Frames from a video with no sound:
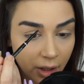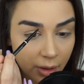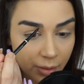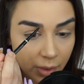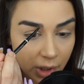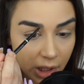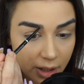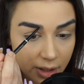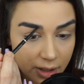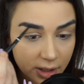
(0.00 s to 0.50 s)

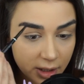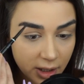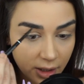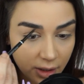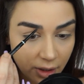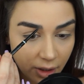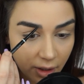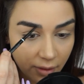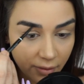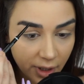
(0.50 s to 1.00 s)
because
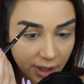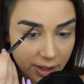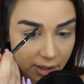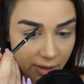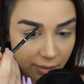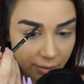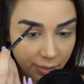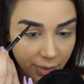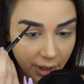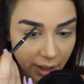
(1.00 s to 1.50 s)
neither of us
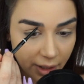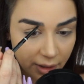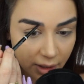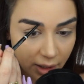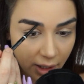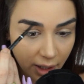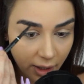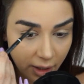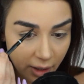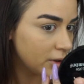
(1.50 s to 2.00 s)
have been
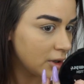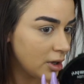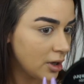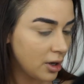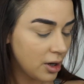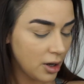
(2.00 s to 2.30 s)
yet.